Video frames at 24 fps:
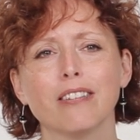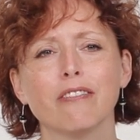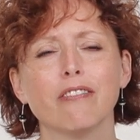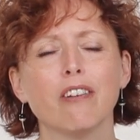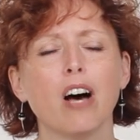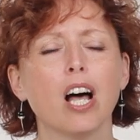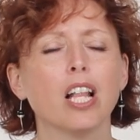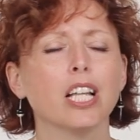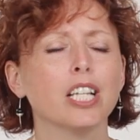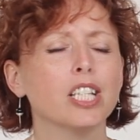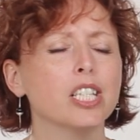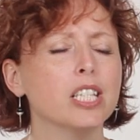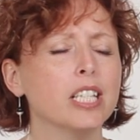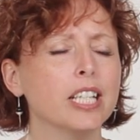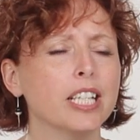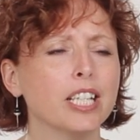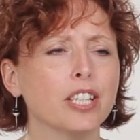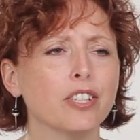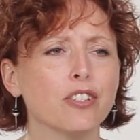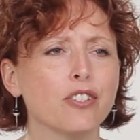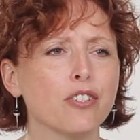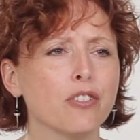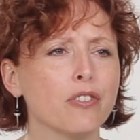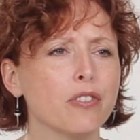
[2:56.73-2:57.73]
The
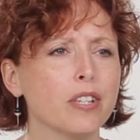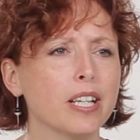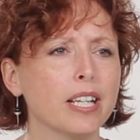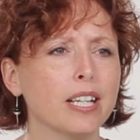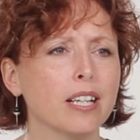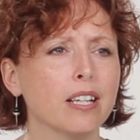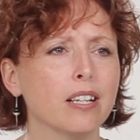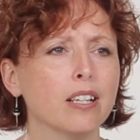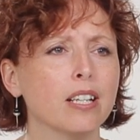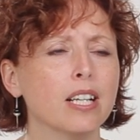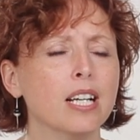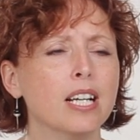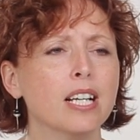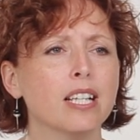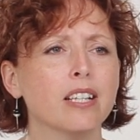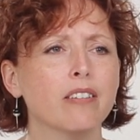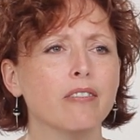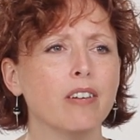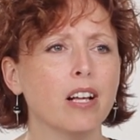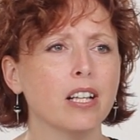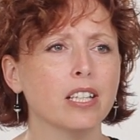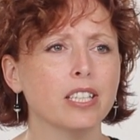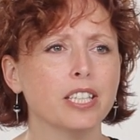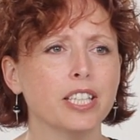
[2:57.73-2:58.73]
volunteers are there,
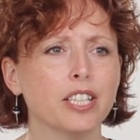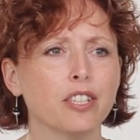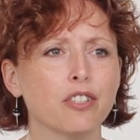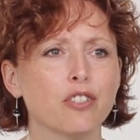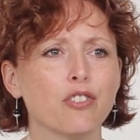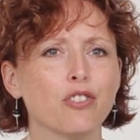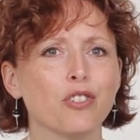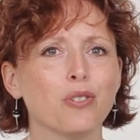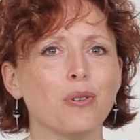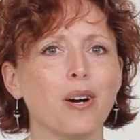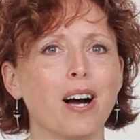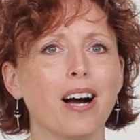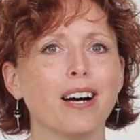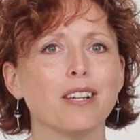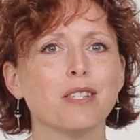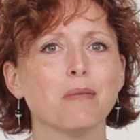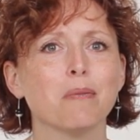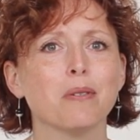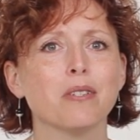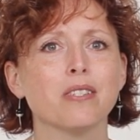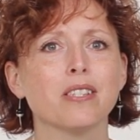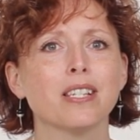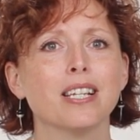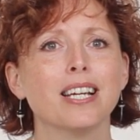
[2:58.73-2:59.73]
the volunteers through
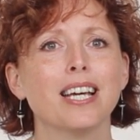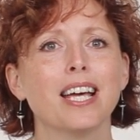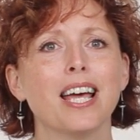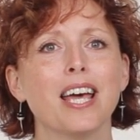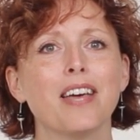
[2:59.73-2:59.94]
hospice.